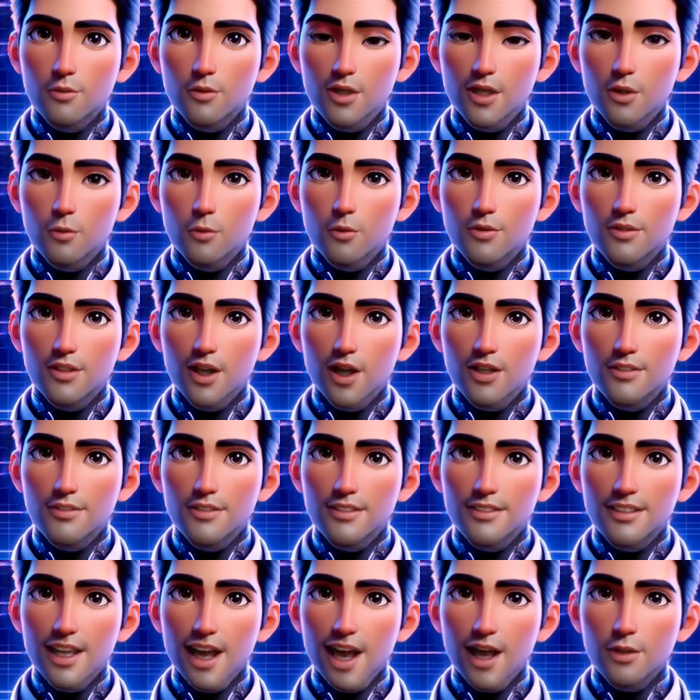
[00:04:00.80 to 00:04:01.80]
can provide you
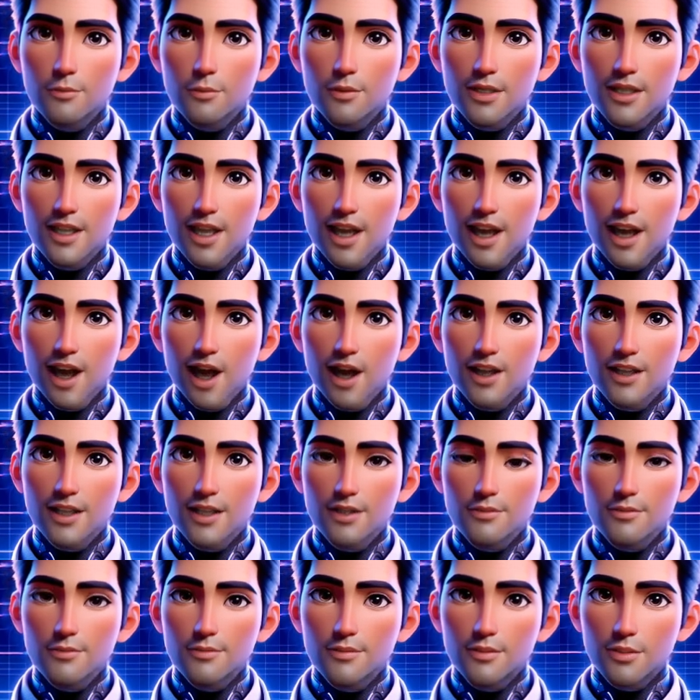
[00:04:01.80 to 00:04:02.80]
with a starting point
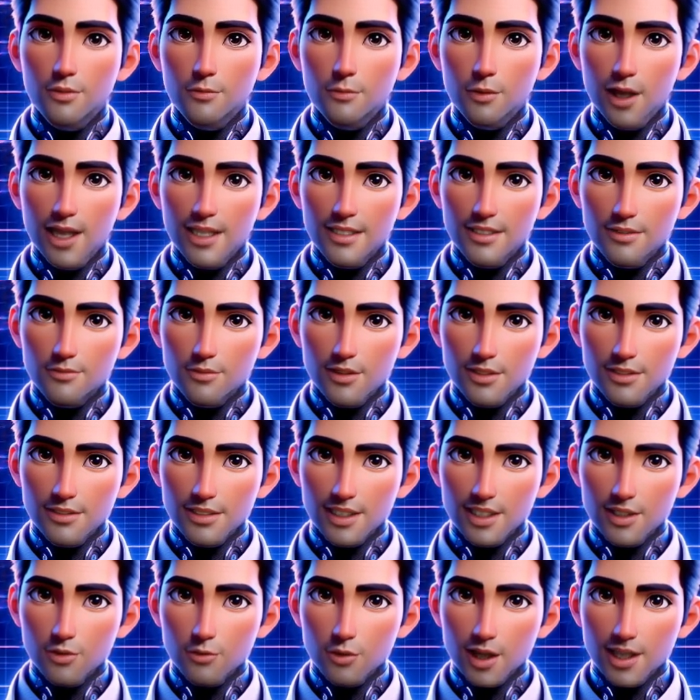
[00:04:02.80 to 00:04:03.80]
for your content.
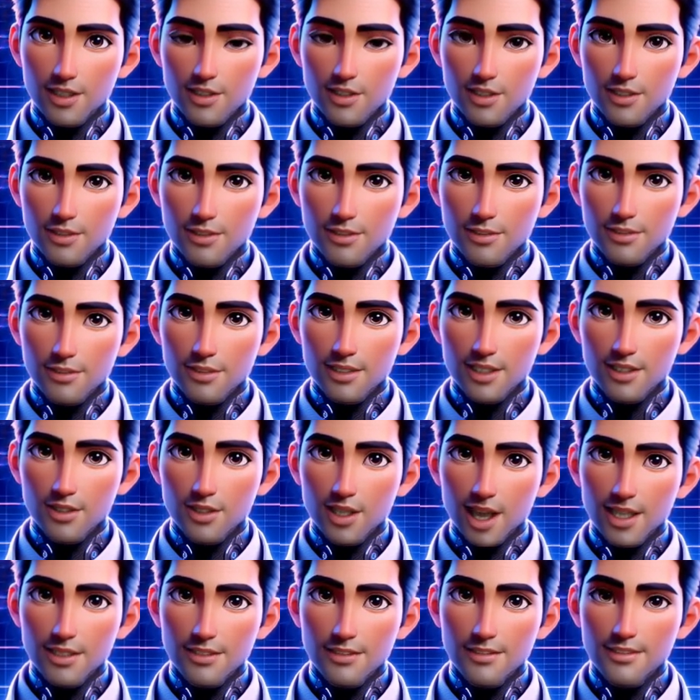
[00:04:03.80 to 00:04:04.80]
Brainstorm
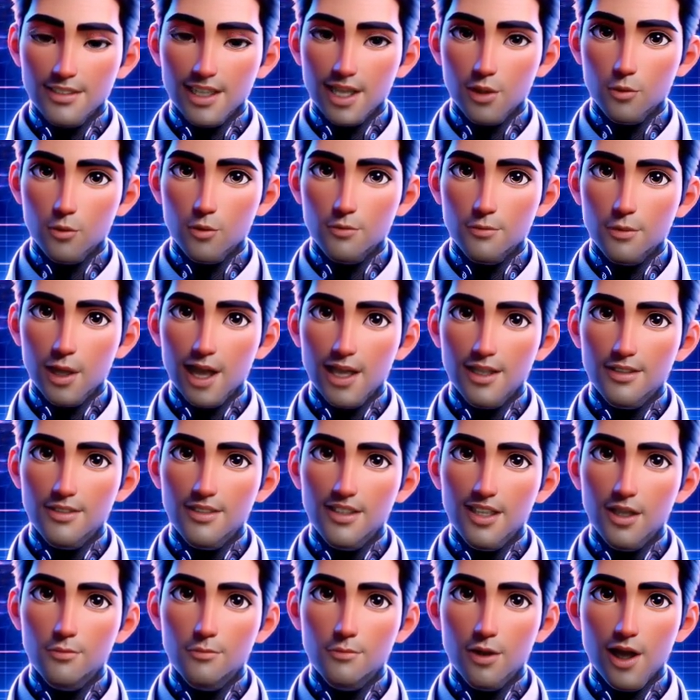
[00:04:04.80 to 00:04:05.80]
titles. If
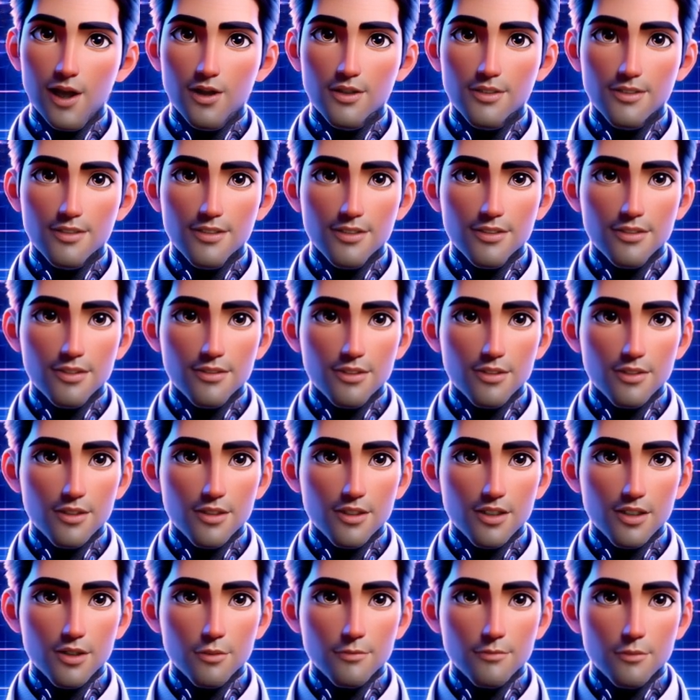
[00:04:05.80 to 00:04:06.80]
you need a title for your
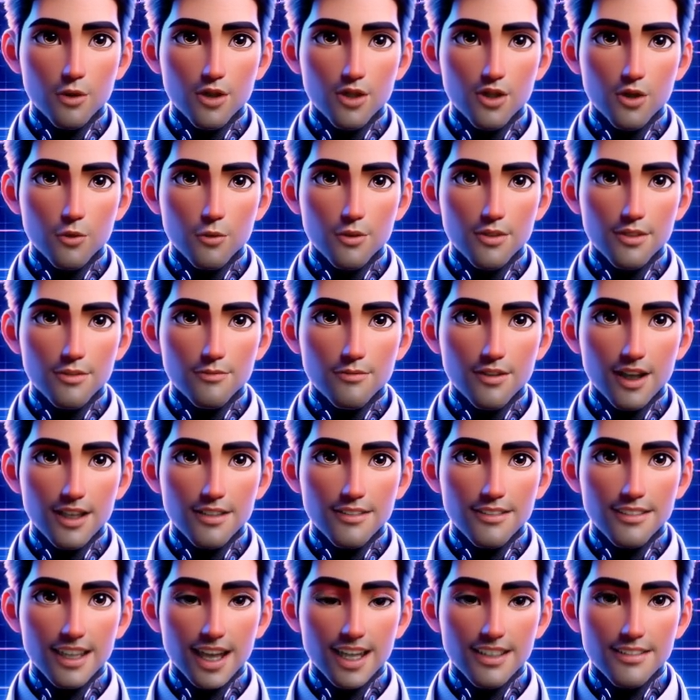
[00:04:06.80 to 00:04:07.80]
content or want
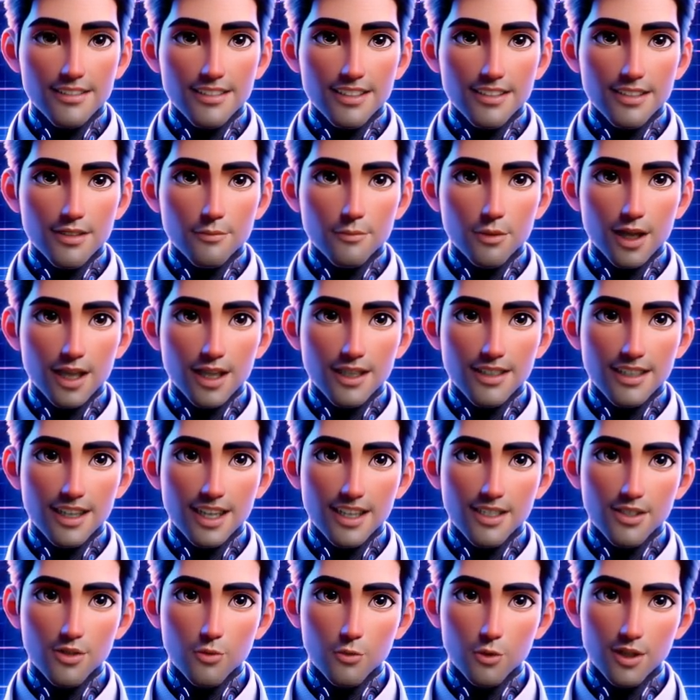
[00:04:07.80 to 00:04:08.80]
creative
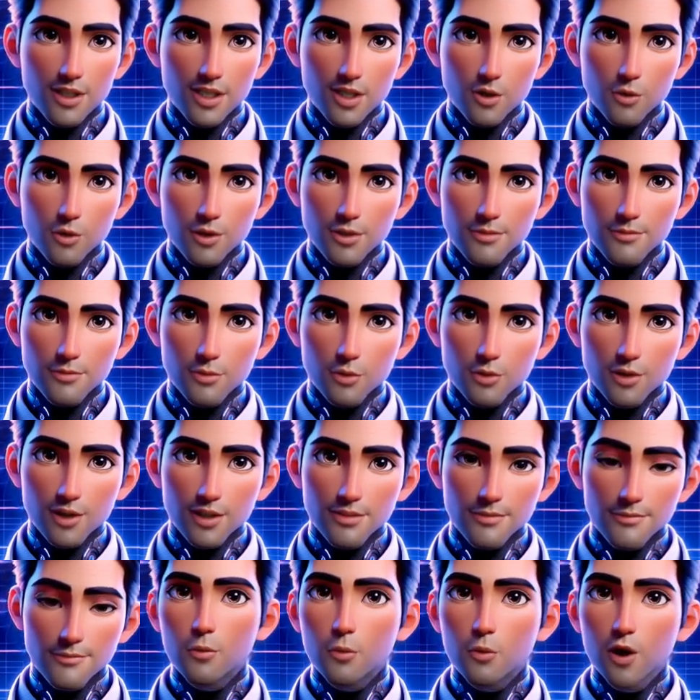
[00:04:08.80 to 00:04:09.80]
ideas, ask
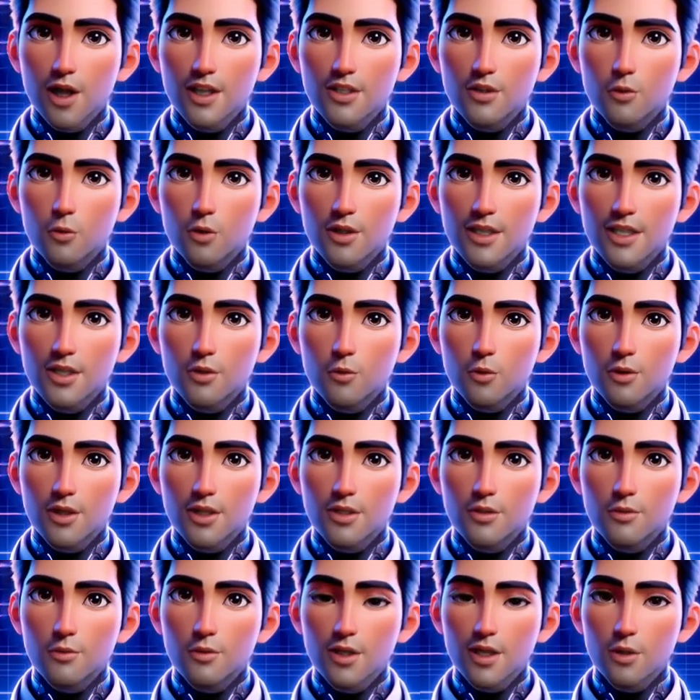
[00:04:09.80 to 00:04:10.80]
ChatGPT to
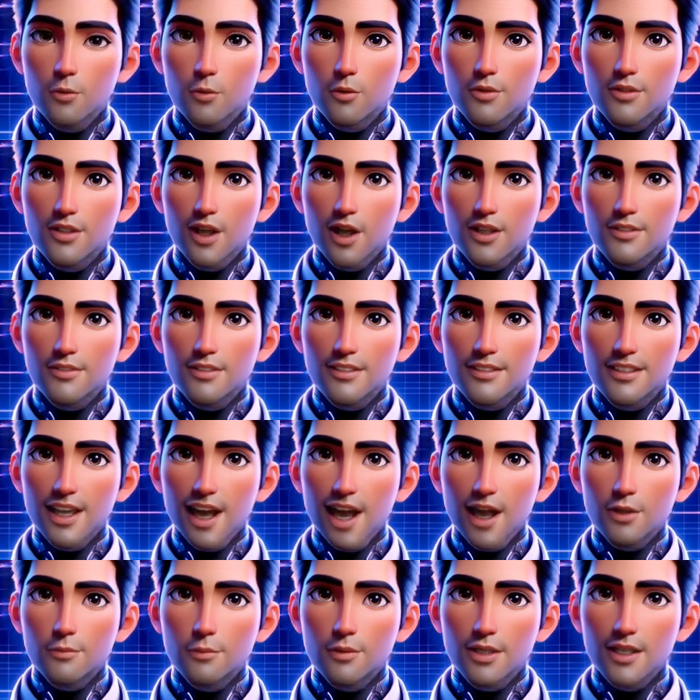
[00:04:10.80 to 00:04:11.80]
generate titles
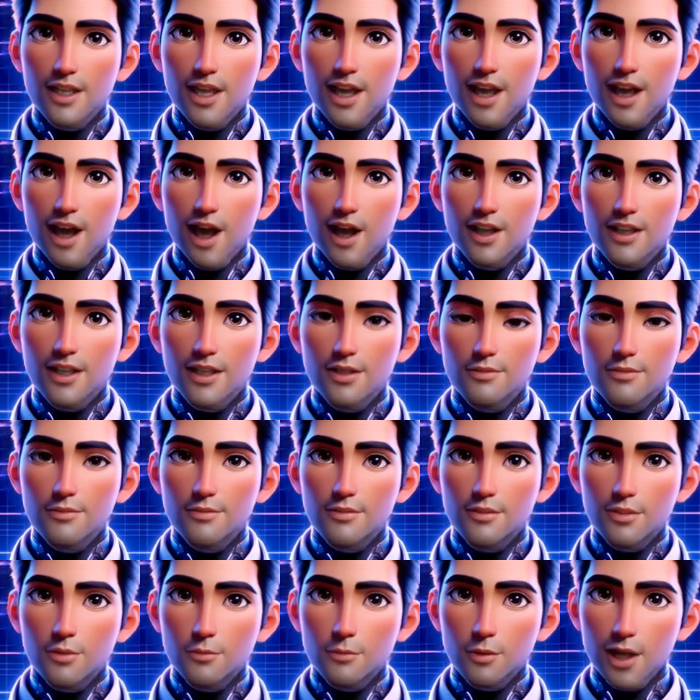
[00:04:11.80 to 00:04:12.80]
or ideas.
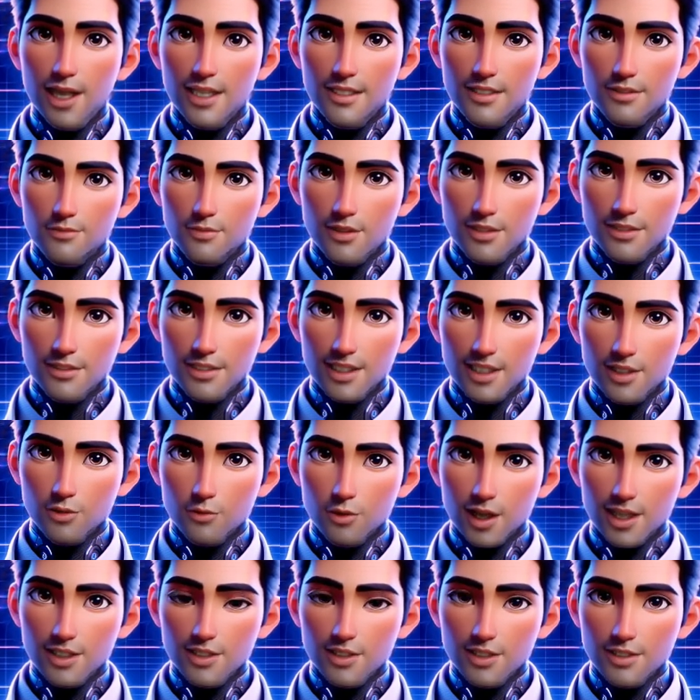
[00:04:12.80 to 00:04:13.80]
For example, you
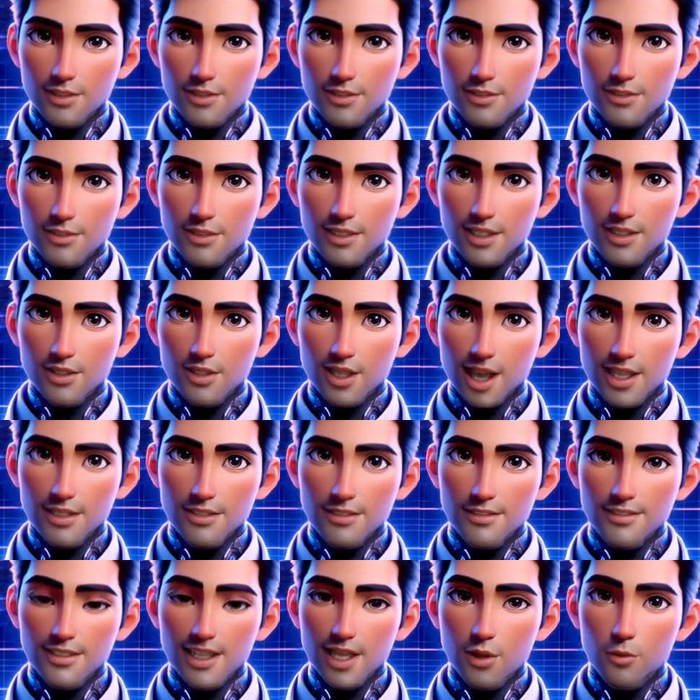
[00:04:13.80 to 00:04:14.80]
can request,
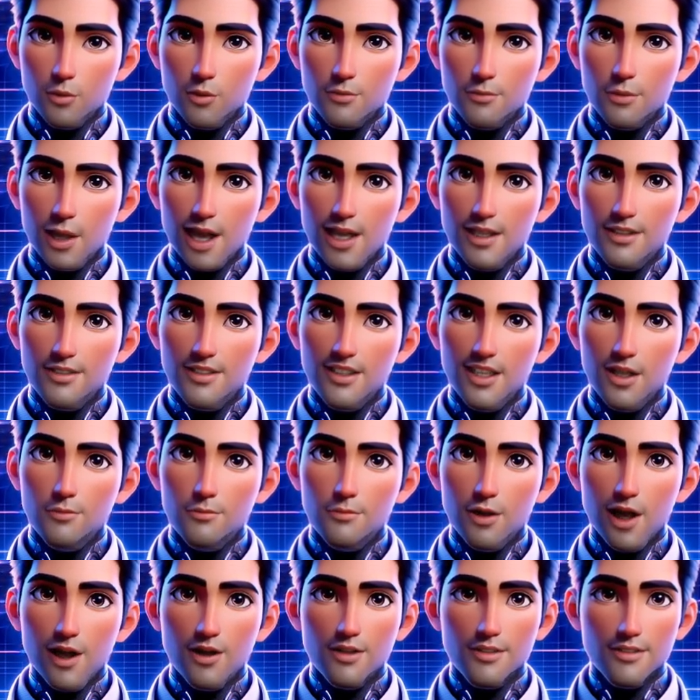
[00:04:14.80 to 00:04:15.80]
"Give me 5 title